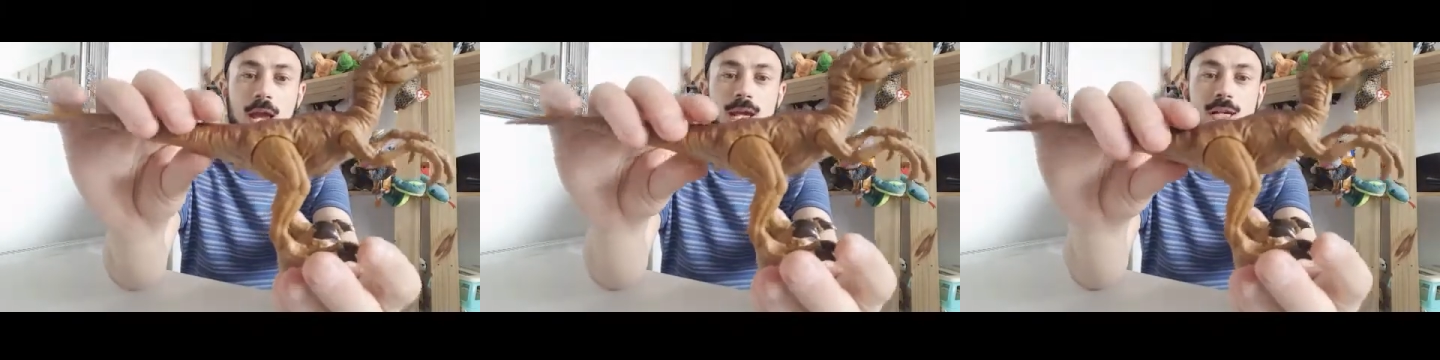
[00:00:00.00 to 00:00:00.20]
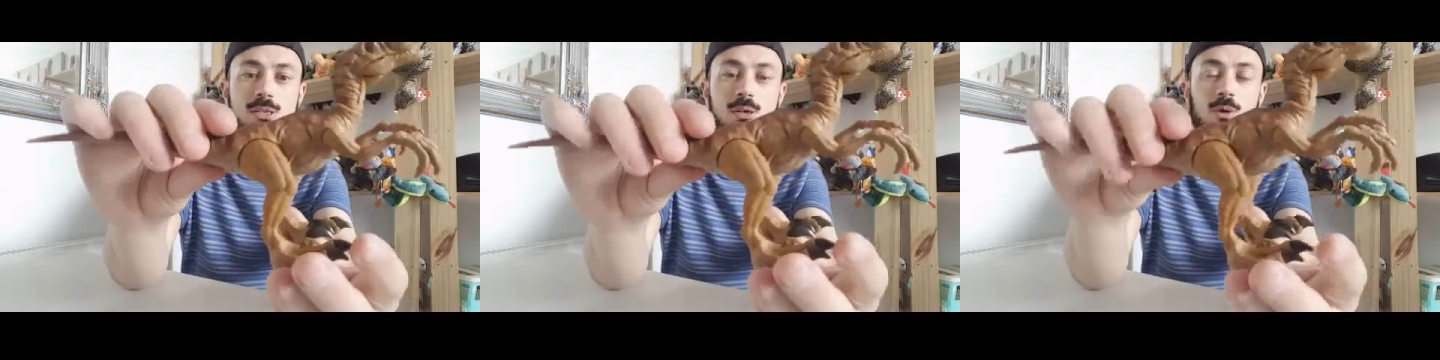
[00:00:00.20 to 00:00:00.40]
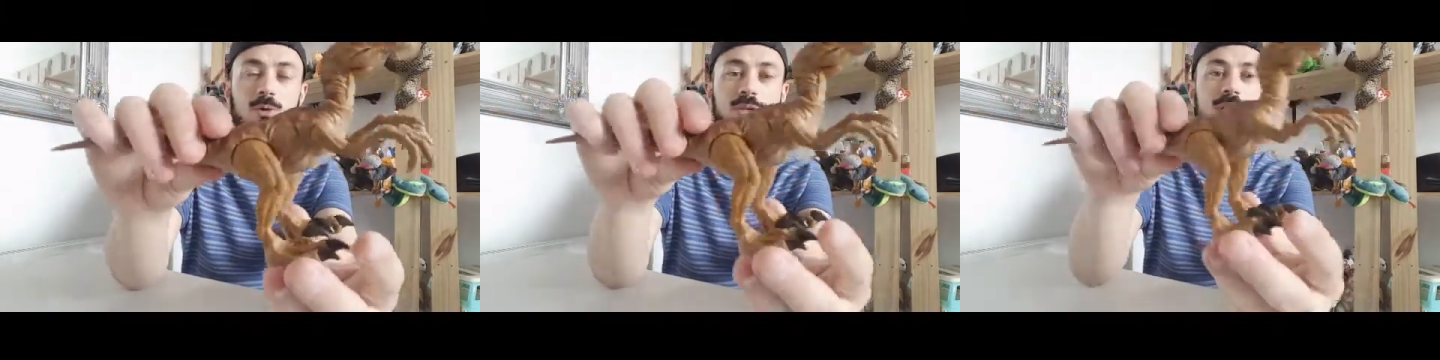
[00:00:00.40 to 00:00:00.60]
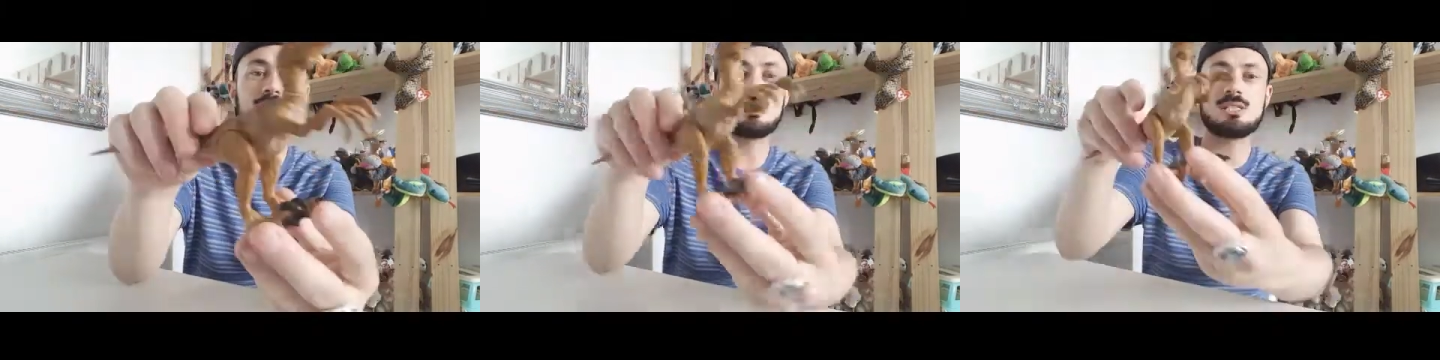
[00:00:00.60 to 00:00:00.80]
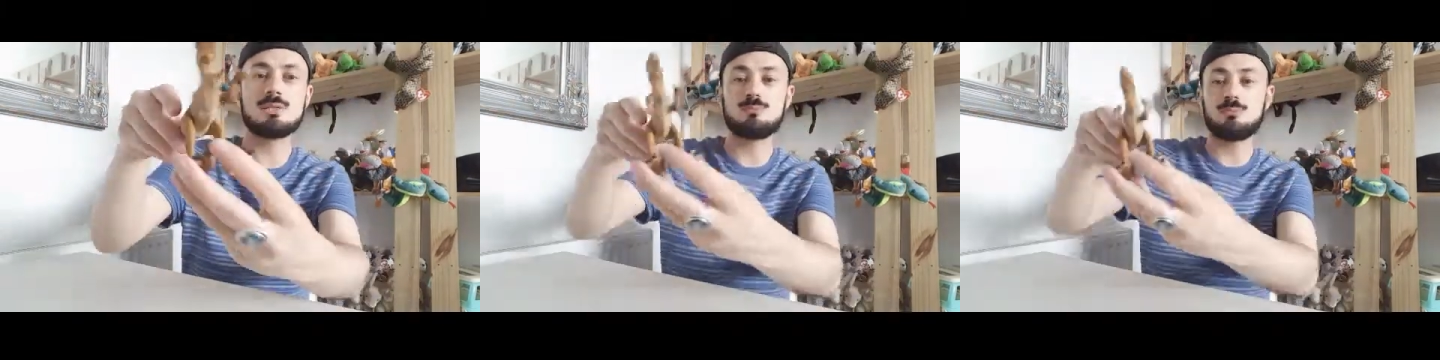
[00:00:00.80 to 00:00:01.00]
He's got
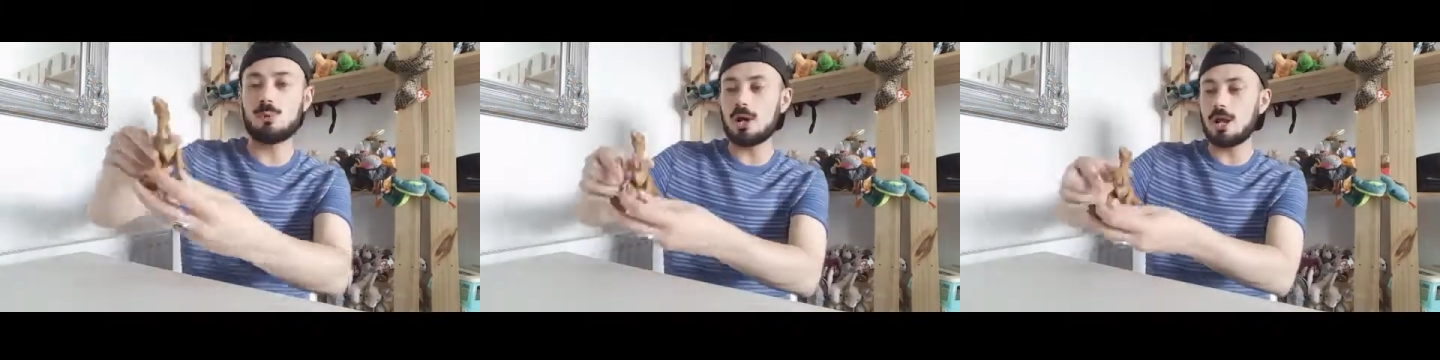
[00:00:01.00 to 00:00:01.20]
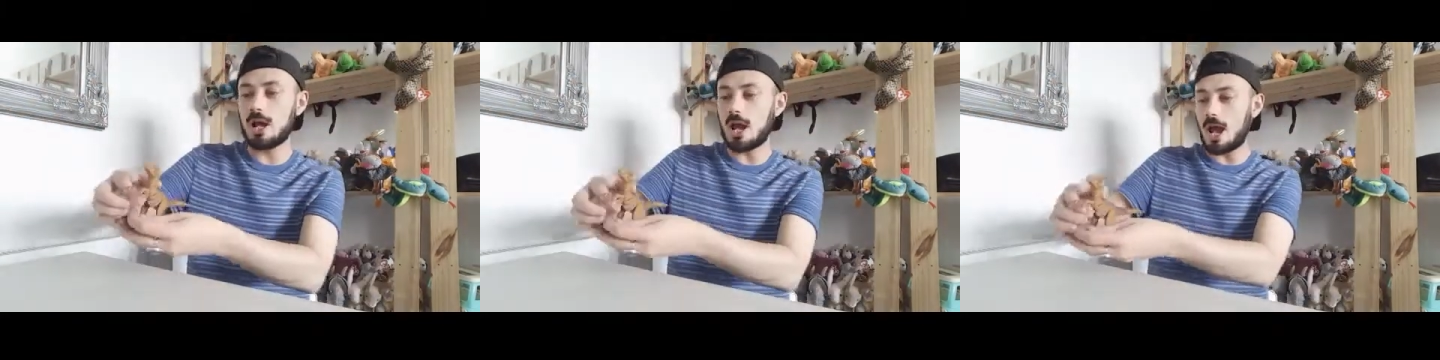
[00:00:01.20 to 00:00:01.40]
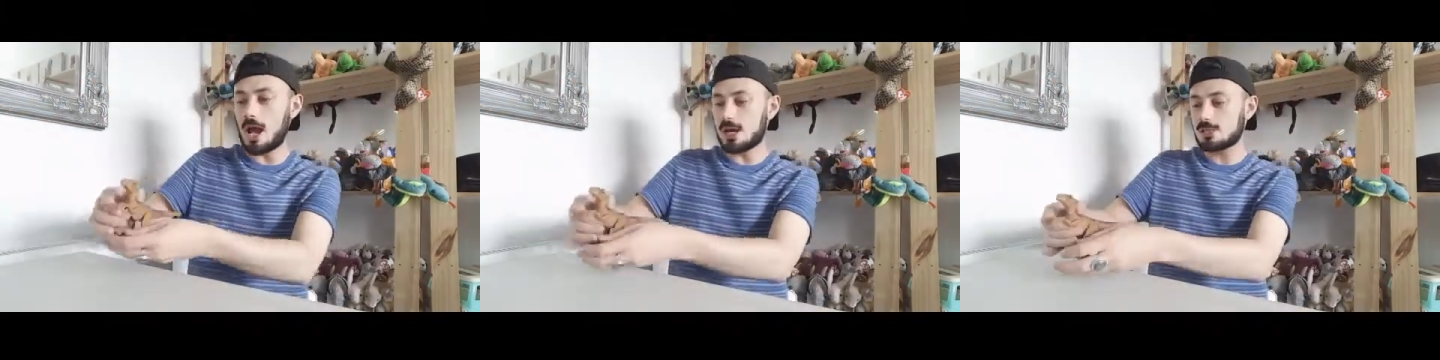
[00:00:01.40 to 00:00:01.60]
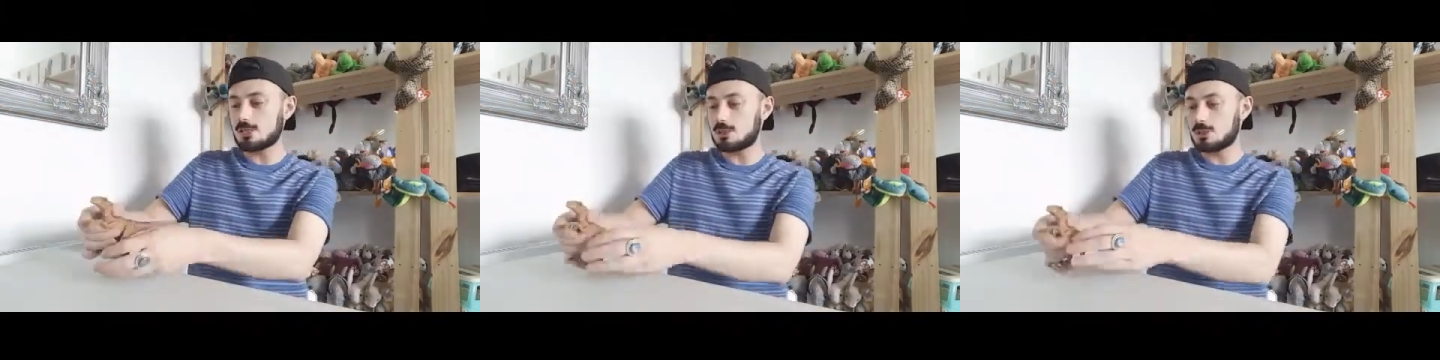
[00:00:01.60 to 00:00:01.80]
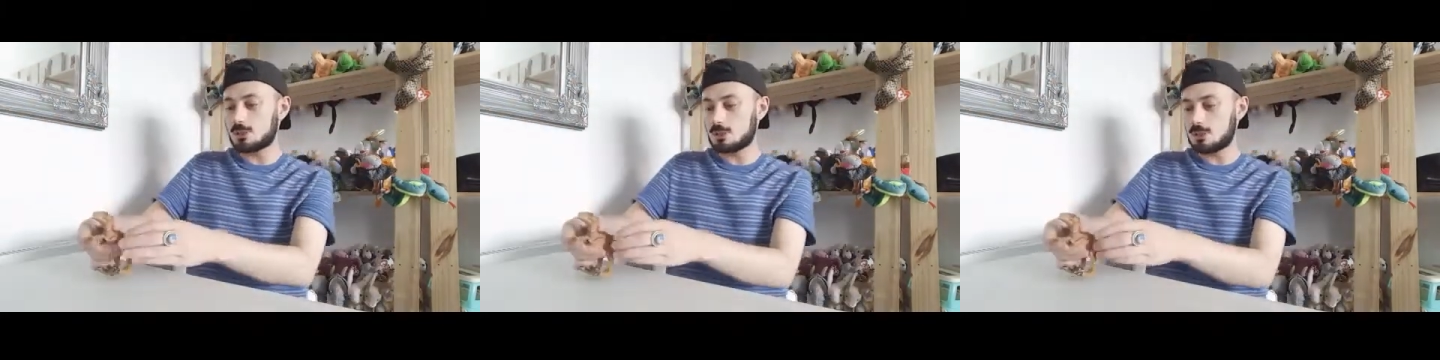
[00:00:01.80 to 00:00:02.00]
this spring
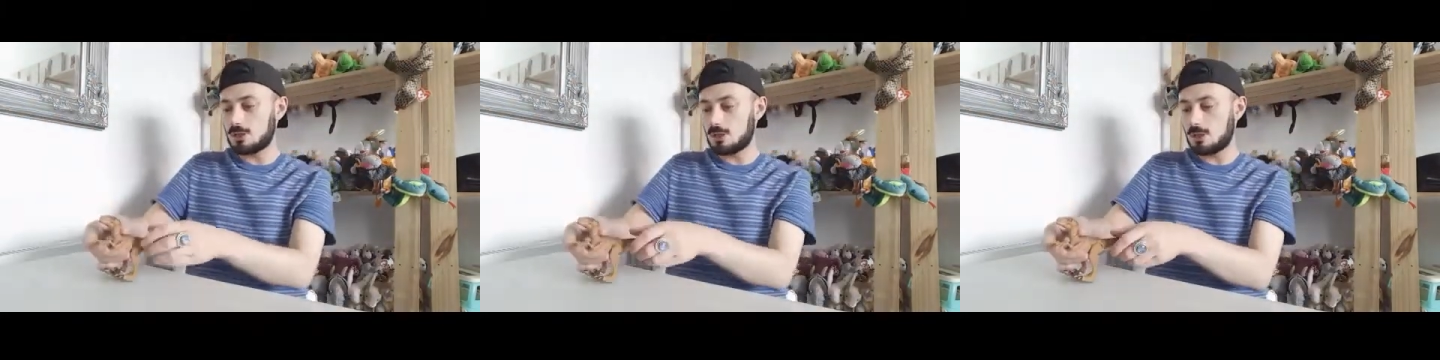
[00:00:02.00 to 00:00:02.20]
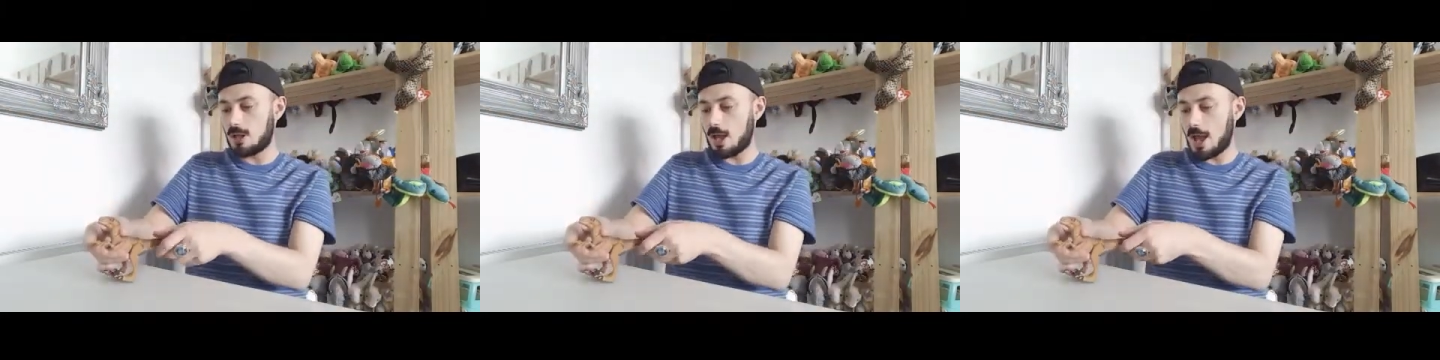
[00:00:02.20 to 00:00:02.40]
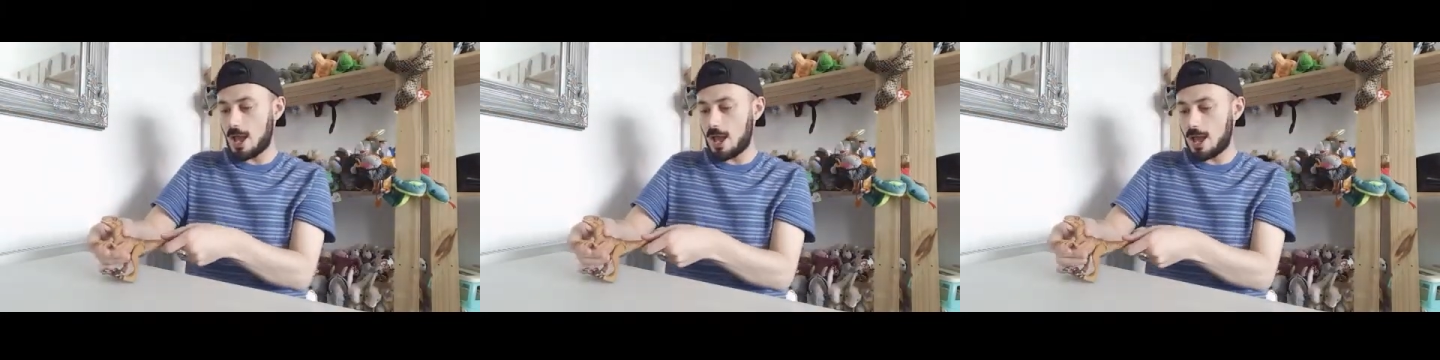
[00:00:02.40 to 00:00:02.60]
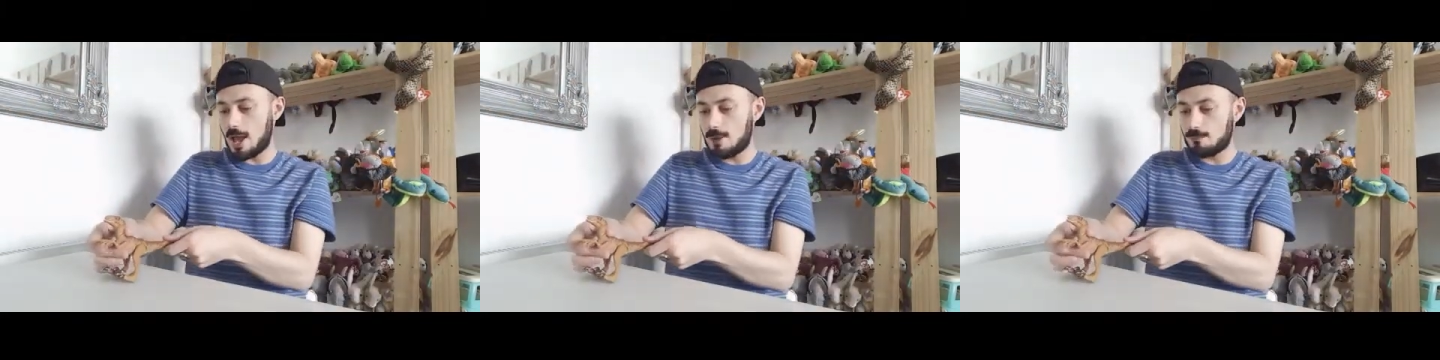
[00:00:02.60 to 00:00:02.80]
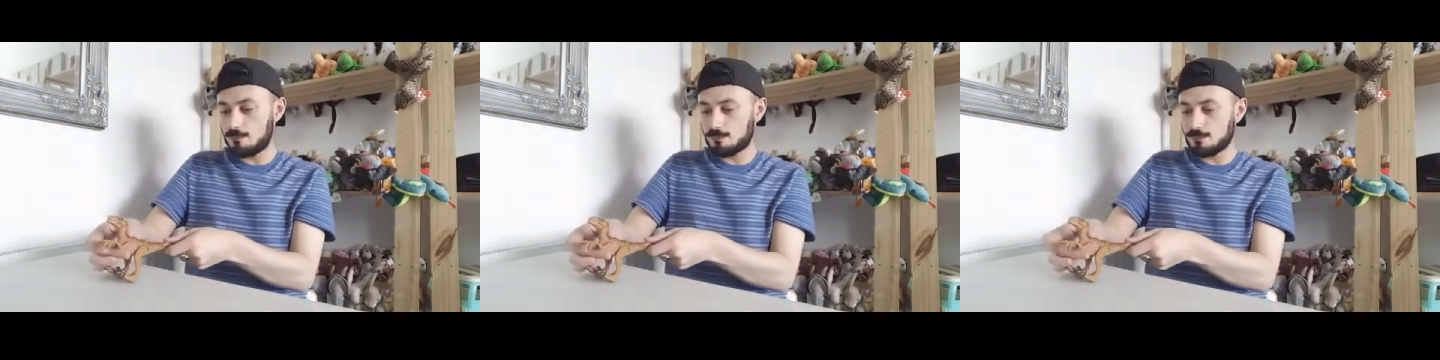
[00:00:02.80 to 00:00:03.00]
action
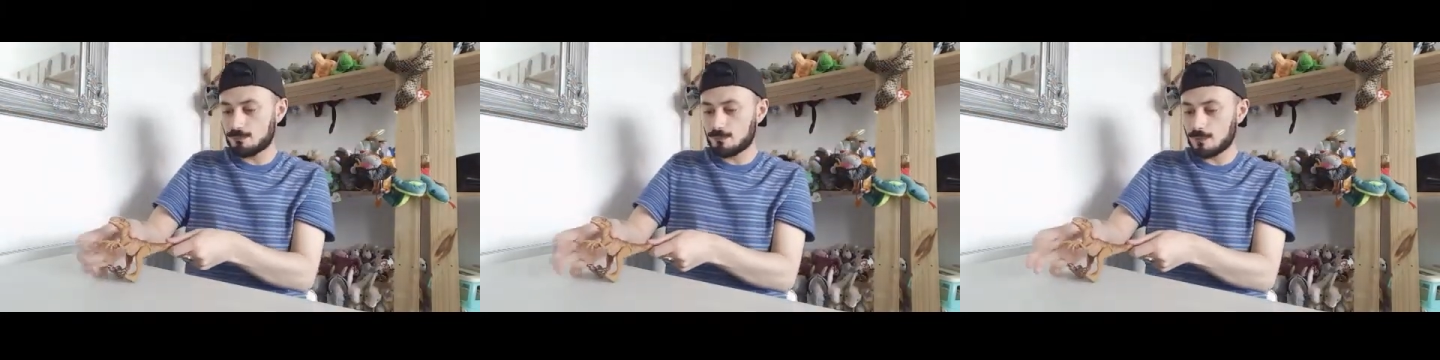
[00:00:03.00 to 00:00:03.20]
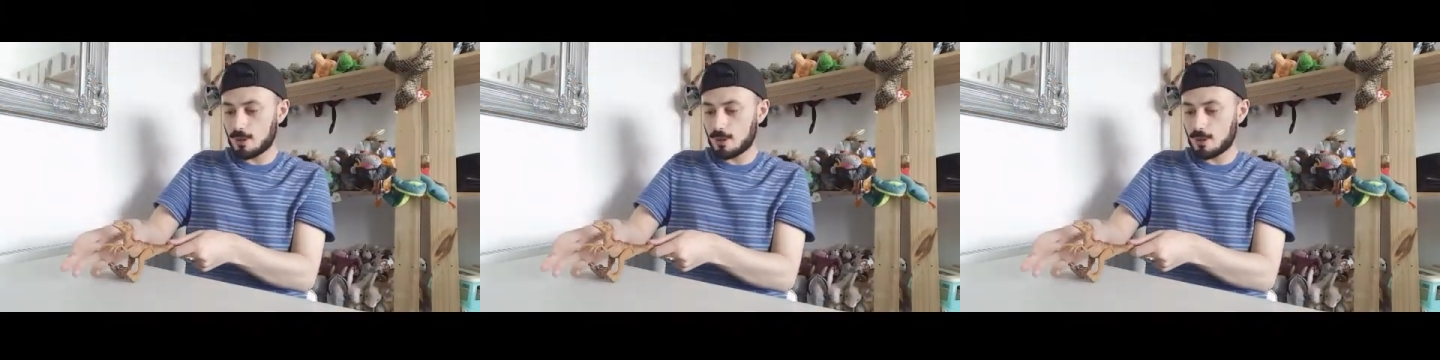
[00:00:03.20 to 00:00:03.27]
where